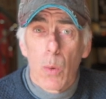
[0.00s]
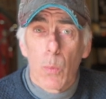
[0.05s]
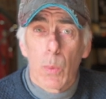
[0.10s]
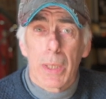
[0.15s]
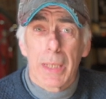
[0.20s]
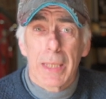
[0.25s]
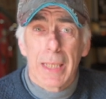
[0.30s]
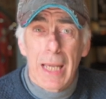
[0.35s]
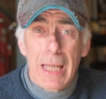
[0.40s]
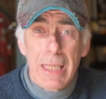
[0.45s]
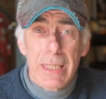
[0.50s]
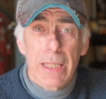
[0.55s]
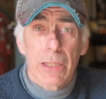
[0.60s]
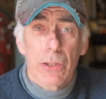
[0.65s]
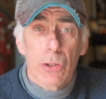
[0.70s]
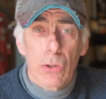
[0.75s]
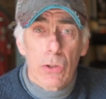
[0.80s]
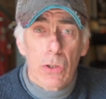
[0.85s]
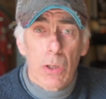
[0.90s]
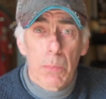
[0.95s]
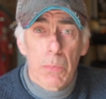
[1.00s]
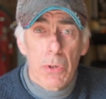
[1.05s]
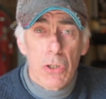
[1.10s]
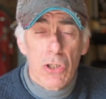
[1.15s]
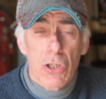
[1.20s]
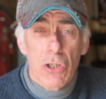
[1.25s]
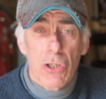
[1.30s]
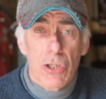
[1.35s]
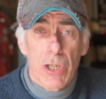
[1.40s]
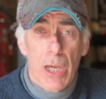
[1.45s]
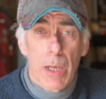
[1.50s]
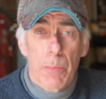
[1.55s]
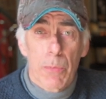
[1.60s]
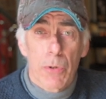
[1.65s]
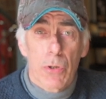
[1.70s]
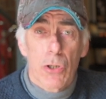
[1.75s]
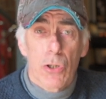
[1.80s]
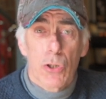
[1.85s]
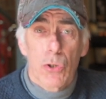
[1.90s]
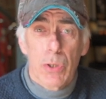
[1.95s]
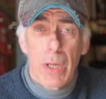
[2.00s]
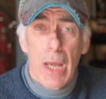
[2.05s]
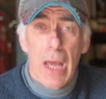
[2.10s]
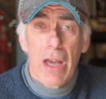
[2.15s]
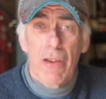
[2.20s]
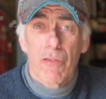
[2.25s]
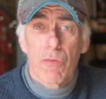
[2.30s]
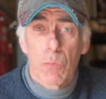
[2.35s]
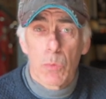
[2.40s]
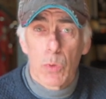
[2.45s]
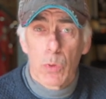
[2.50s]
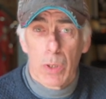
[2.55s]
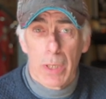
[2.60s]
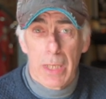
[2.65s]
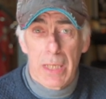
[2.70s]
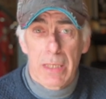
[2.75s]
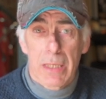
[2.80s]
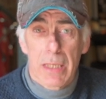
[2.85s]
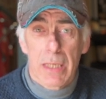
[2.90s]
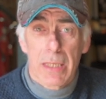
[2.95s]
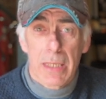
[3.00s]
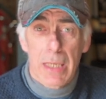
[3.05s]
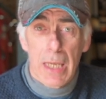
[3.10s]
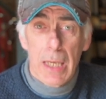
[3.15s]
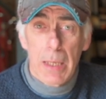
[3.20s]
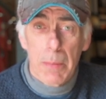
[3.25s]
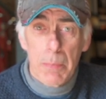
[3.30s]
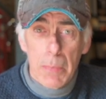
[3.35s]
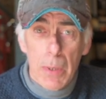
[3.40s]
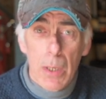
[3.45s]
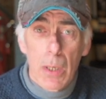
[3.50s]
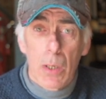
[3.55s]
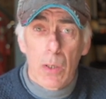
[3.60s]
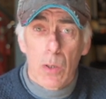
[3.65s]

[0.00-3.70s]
What gets into the combustion chamber should have more or less the same